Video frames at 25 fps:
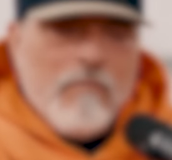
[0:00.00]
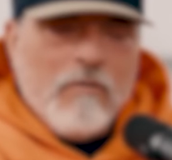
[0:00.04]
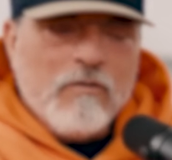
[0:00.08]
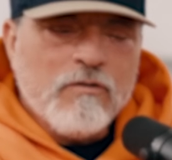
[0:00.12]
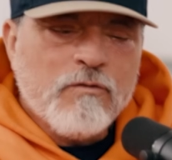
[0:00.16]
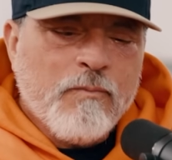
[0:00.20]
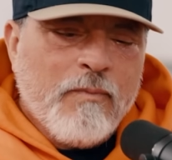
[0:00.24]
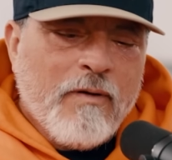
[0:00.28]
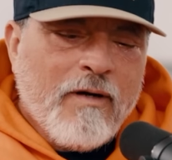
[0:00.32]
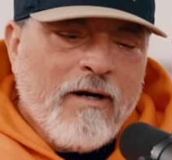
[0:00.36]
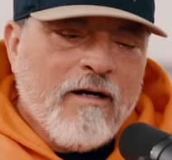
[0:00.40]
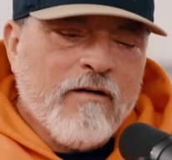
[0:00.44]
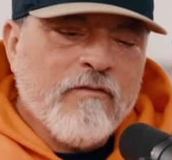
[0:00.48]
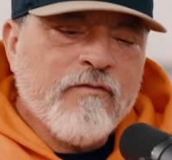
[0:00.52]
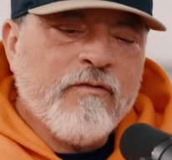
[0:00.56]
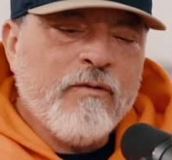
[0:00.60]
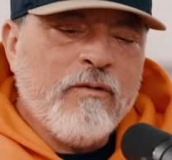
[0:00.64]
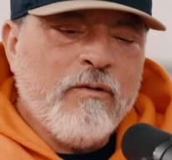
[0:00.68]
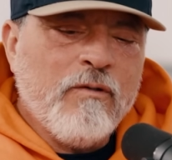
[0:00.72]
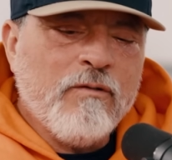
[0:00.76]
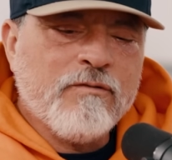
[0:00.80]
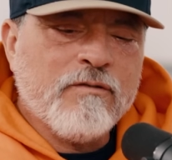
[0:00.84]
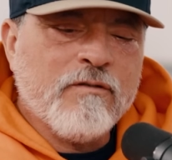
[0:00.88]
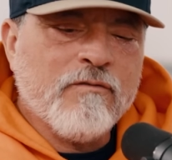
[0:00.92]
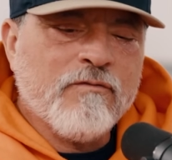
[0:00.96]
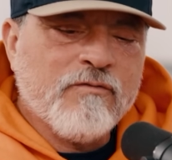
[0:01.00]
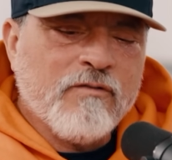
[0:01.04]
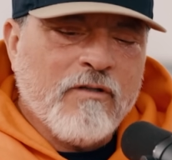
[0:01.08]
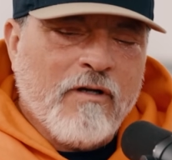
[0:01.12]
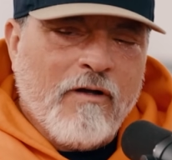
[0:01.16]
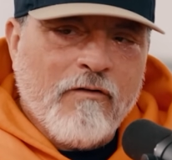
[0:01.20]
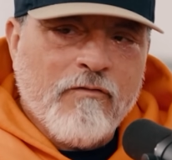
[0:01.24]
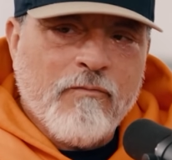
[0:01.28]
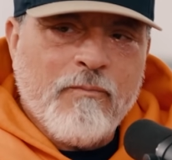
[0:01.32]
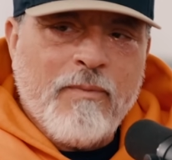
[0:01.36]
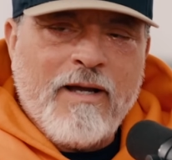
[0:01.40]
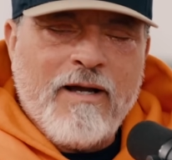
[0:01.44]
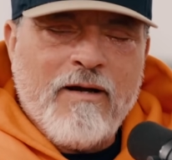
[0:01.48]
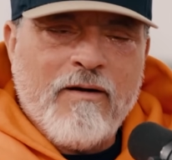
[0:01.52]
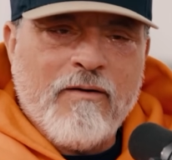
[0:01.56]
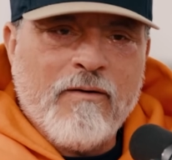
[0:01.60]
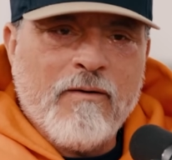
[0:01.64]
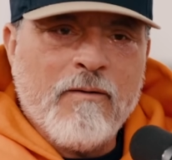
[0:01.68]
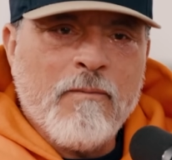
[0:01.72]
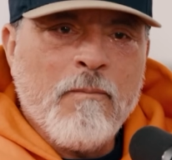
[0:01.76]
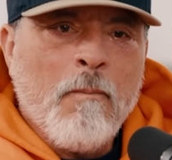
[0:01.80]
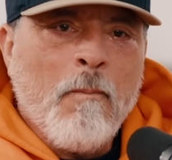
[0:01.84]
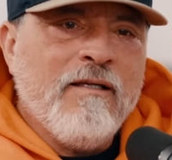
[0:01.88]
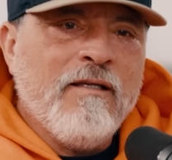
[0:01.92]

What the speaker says: most powerful use of soft power